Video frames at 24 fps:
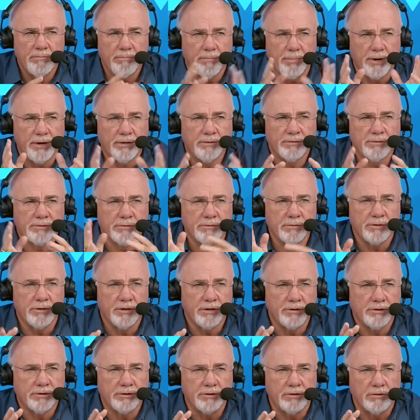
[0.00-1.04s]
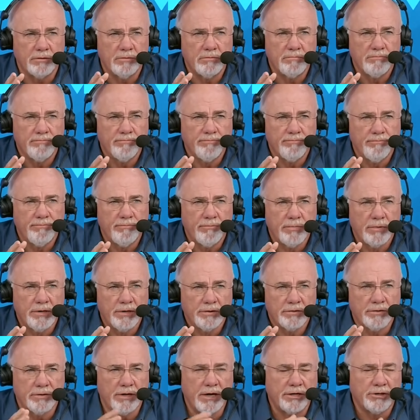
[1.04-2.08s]
beats traditional.
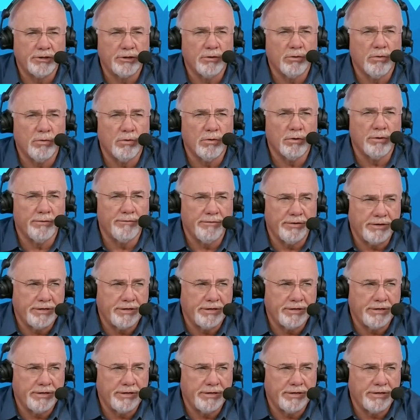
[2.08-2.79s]
So that's your order of